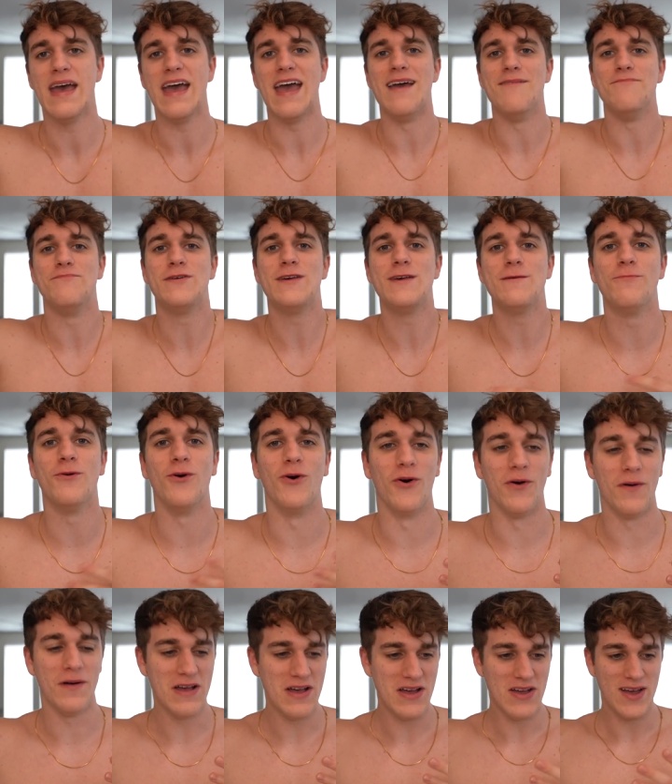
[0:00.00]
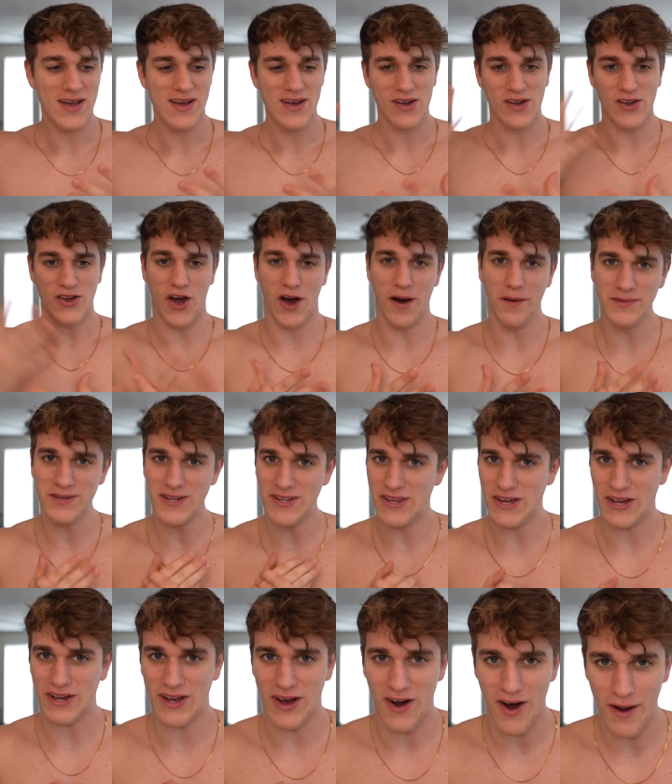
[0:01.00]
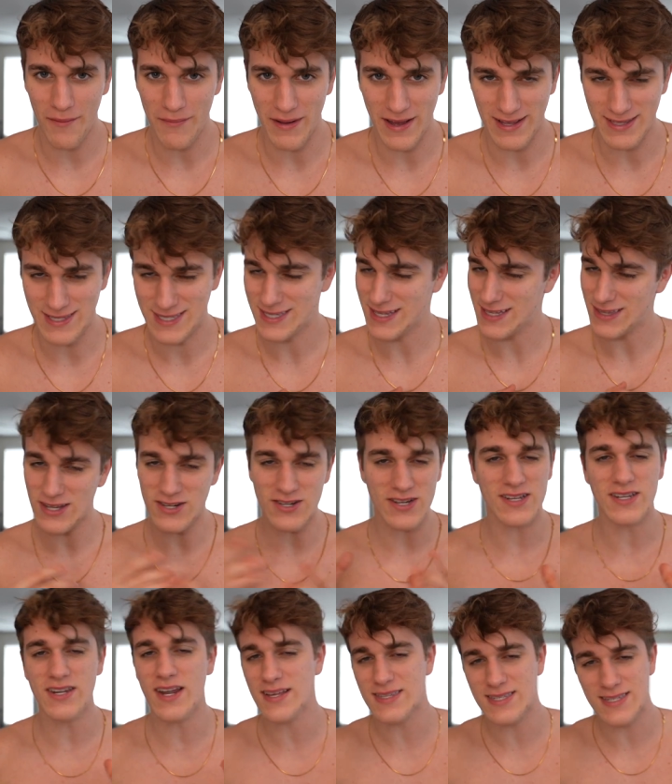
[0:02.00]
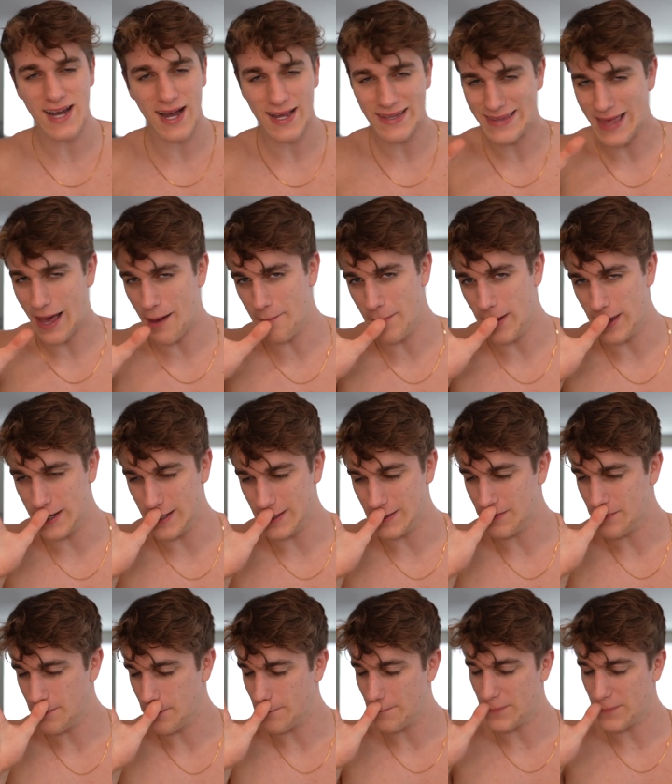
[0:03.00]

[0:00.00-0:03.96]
And people come to the comments, that's not that many,